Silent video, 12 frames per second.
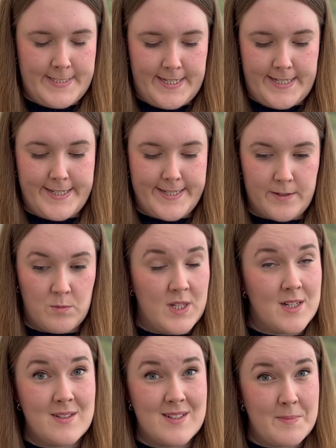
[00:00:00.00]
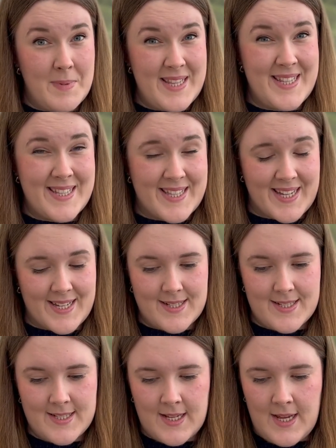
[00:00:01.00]
I can work on some other
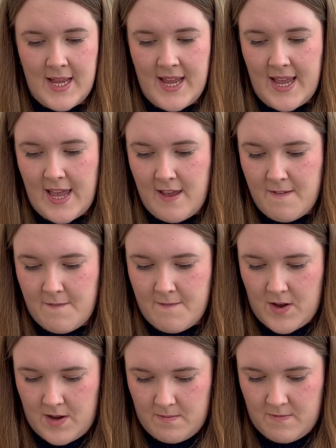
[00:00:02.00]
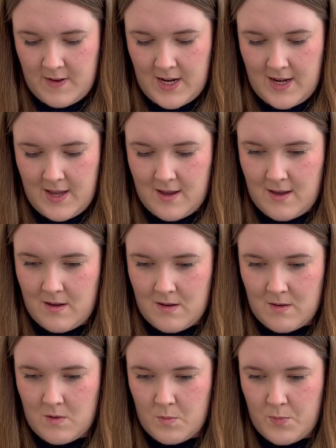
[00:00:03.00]
things. If I'm feeling
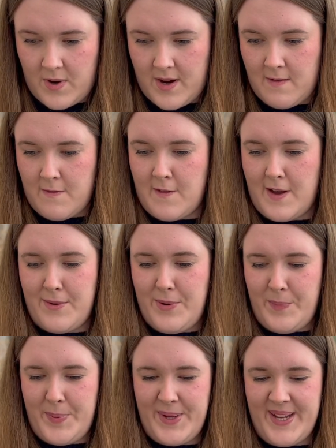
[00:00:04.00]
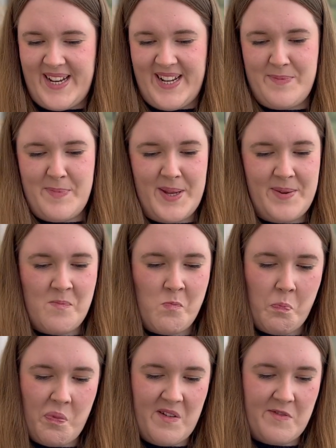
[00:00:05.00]
brave, I will put a clip in
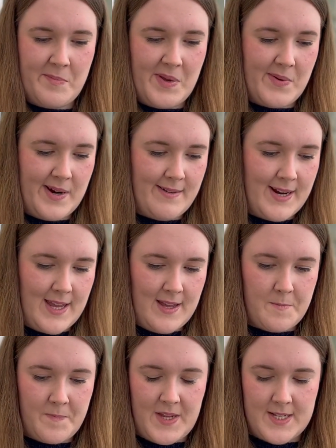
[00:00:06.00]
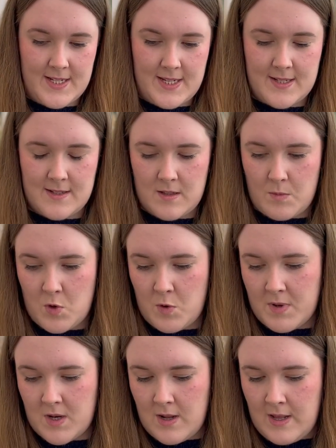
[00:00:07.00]
of me wearing it as it is at the
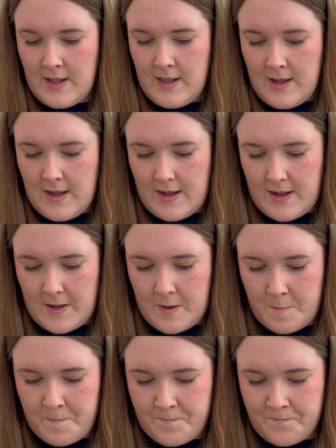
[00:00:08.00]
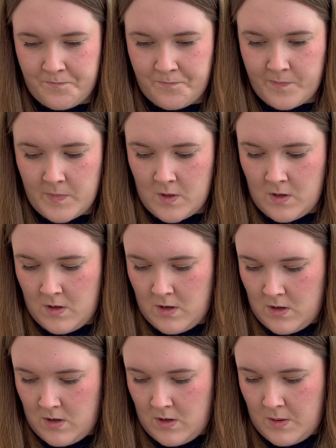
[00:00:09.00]
moment.
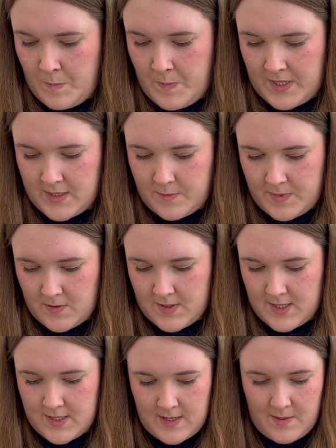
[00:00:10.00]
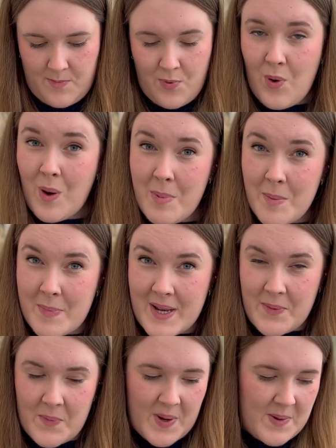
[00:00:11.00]
But to be honest, I
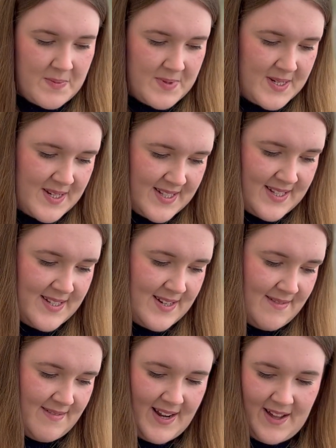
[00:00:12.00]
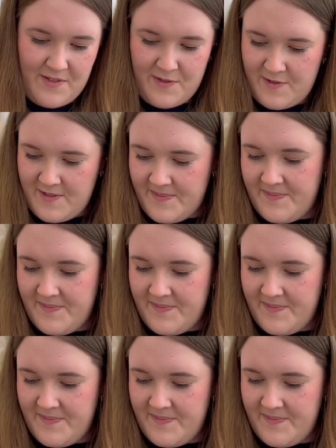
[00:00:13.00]
probably won't, because I don't love